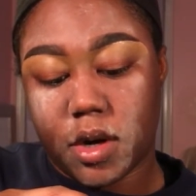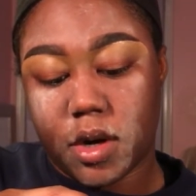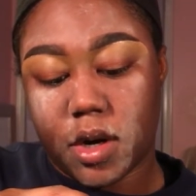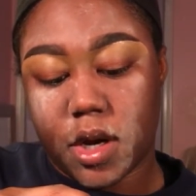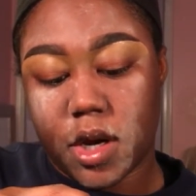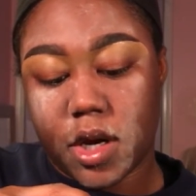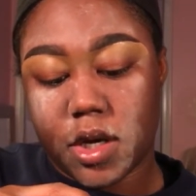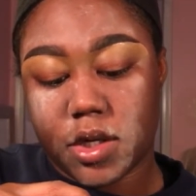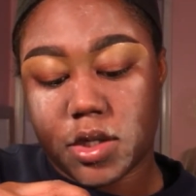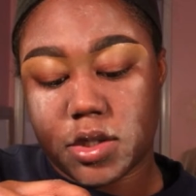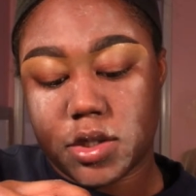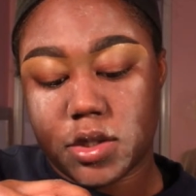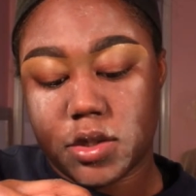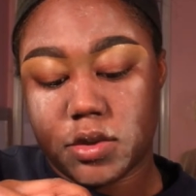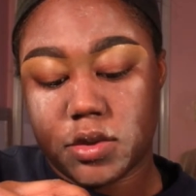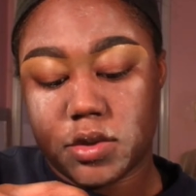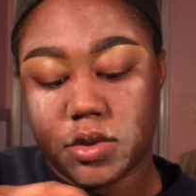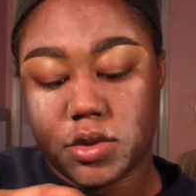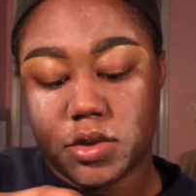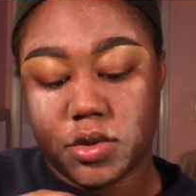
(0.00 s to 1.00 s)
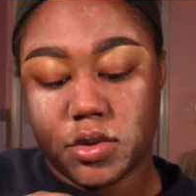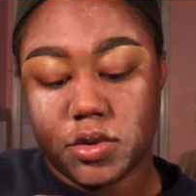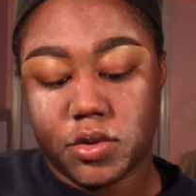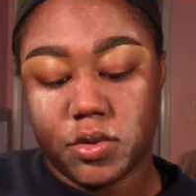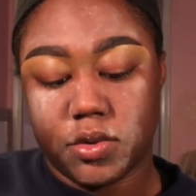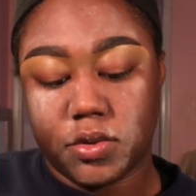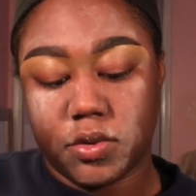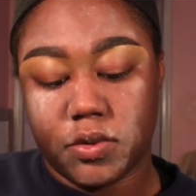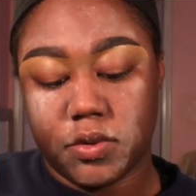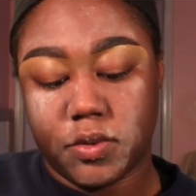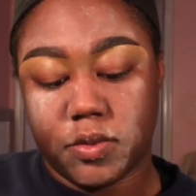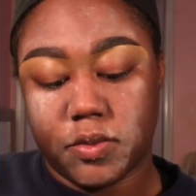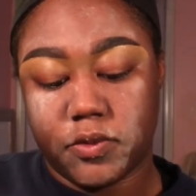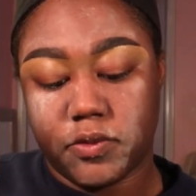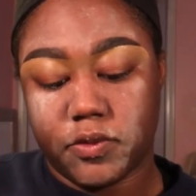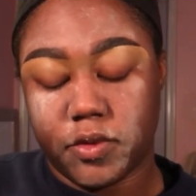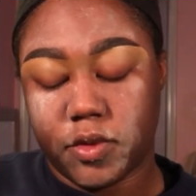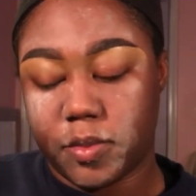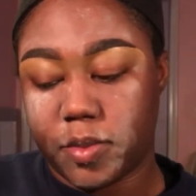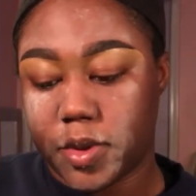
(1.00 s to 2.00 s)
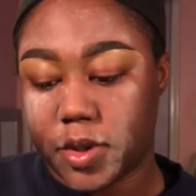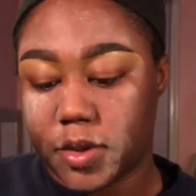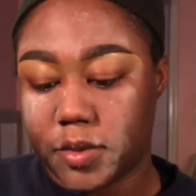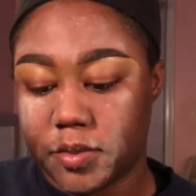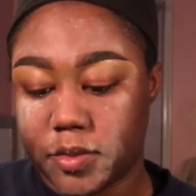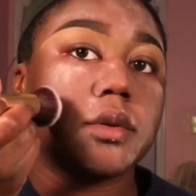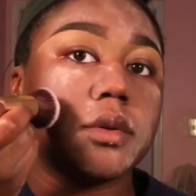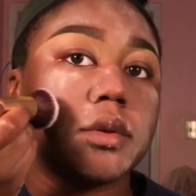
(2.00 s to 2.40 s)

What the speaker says: I just used 2 full pumps.